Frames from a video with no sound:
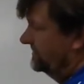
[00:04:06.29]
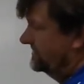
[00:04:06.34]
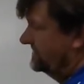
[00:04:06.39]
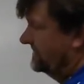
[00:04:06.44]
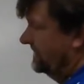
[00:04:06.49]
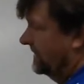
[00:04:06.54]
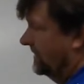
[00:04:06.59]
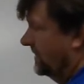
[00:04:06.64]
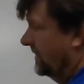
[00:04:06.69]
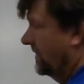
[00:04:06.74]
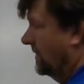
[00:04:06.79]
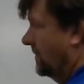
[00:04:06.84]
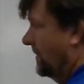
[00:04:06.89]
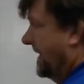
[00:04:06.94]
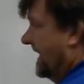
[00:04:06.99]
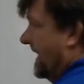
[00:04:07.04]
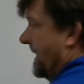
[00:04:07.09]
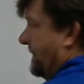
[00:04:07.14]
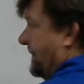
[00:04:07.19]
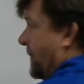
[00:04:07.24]
So we
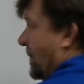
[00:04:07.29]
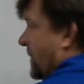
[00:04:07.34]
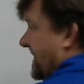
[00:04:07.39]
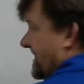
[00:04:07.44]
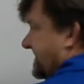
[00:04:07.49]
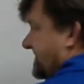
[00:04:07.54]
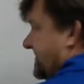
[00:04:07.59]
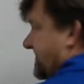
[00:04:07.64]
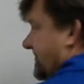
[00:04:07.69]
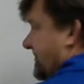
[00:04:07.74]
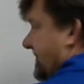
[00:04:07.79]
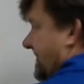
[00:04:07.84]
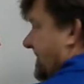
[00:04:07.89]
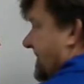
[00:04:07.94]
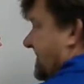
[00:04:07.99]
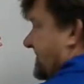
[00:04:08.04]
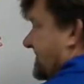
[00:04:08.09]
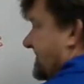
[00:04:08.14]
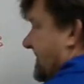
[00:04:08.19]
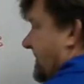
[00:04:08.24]
got a 0.2 in
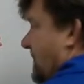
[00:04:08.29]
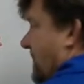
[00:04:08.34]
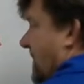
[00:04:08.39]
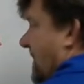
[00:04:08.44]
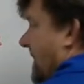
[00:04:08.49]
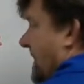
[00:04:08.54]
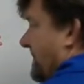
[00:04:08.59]
there somewhere.